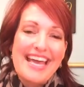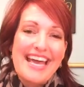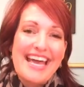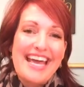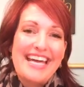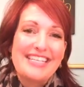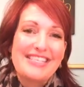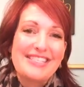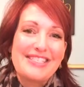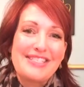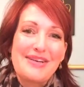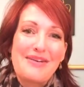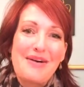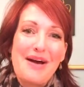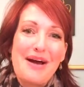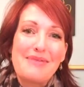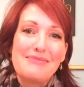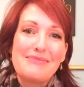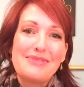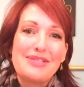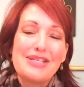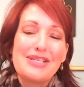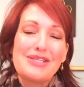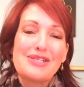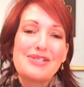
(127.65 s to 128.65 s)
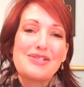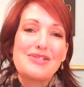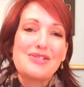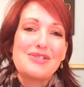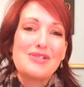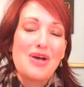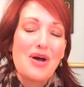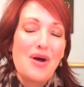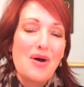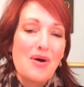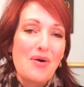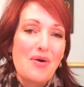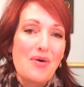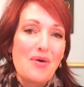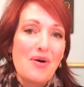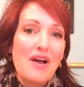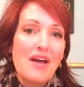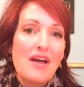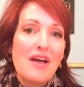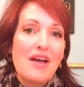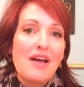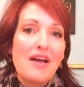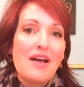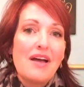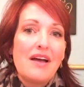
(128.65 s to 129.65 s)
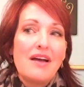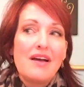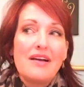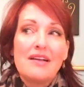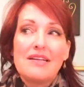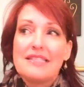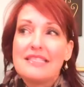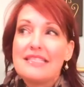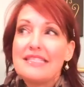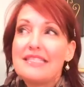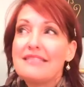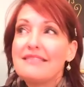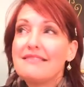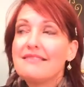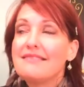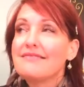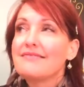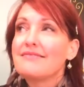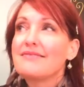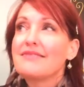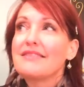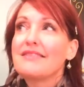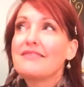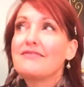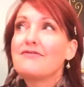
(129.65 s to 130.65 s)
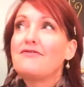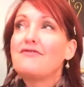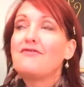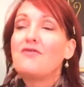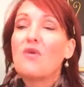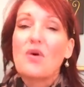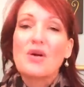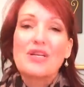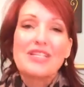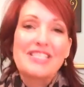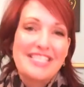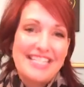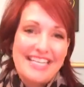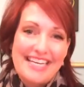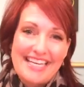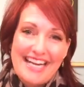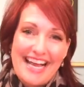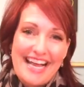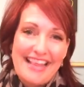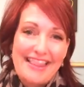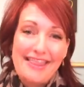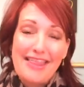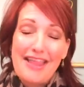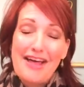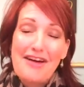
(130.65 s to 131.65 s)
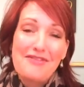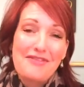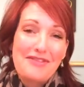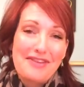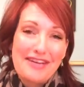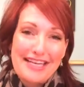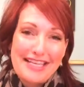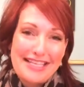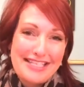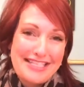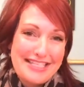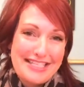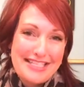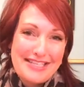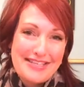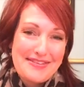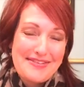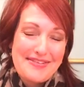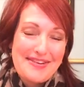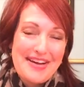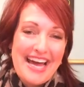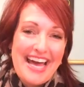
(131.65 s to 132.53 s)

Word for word: And so I'm just so fortunate. I love what I do.